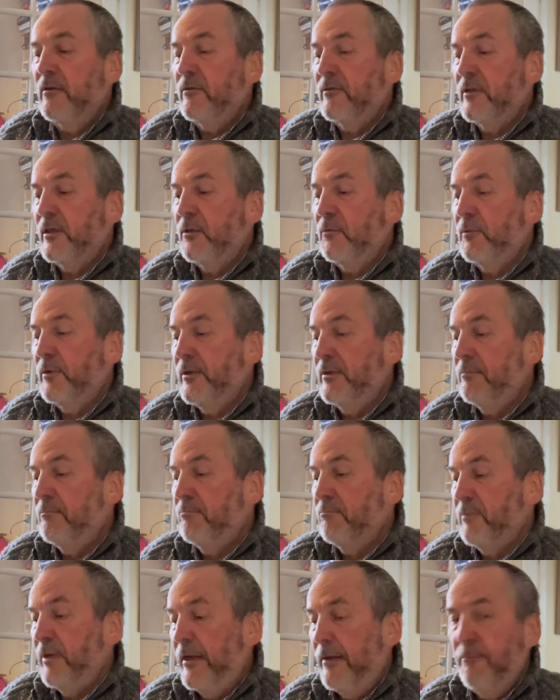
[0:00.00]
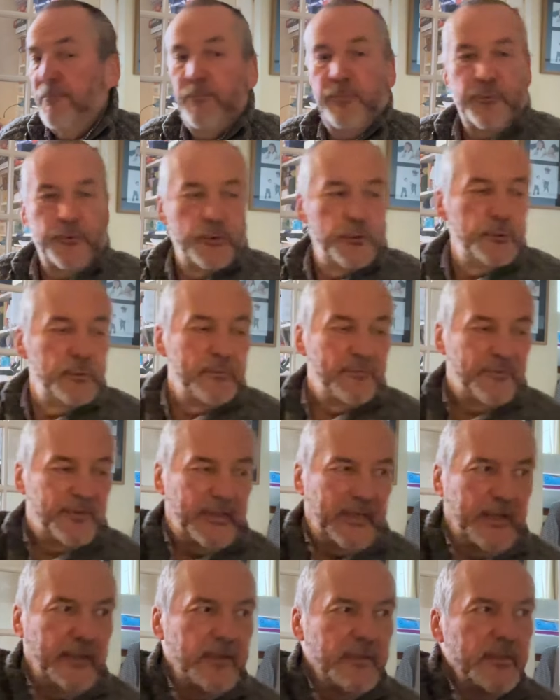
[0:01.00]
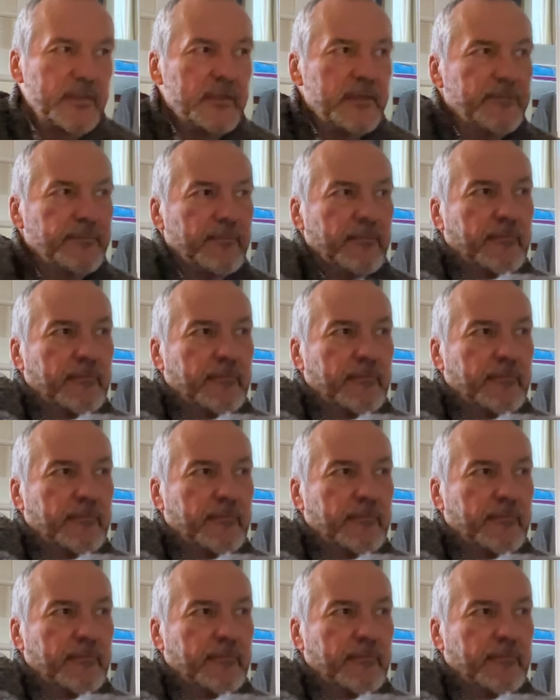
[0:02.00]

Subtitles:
that would improve things